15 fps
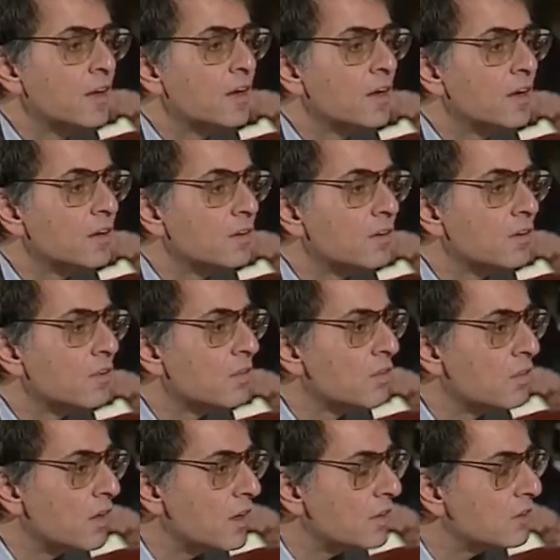and
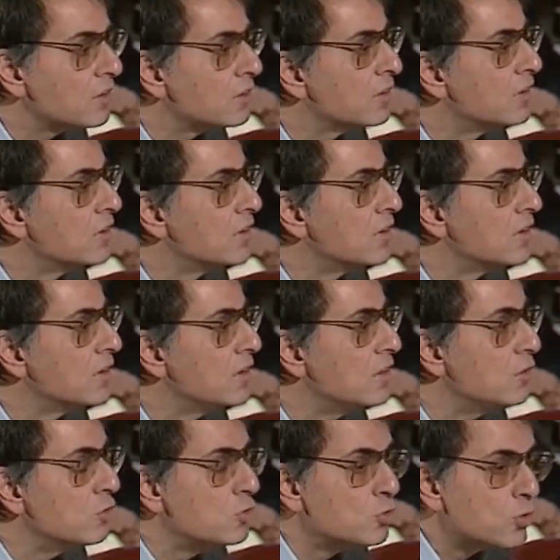that
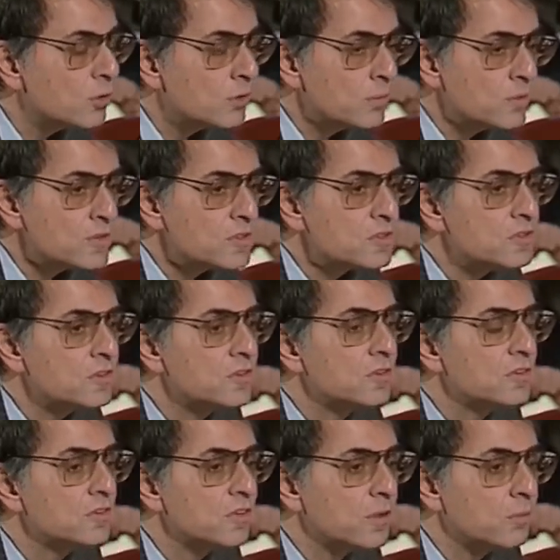enormous
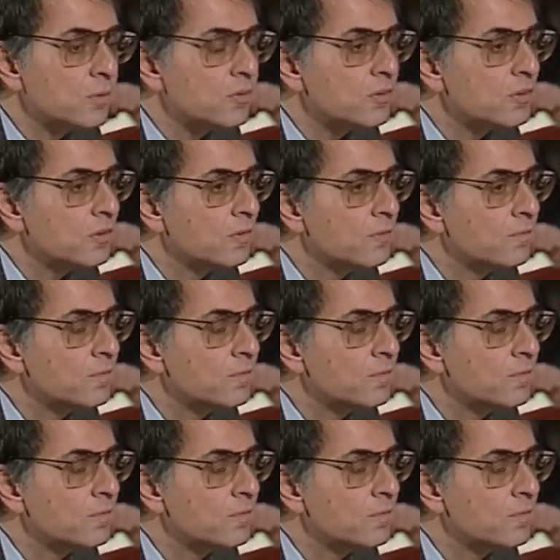temperature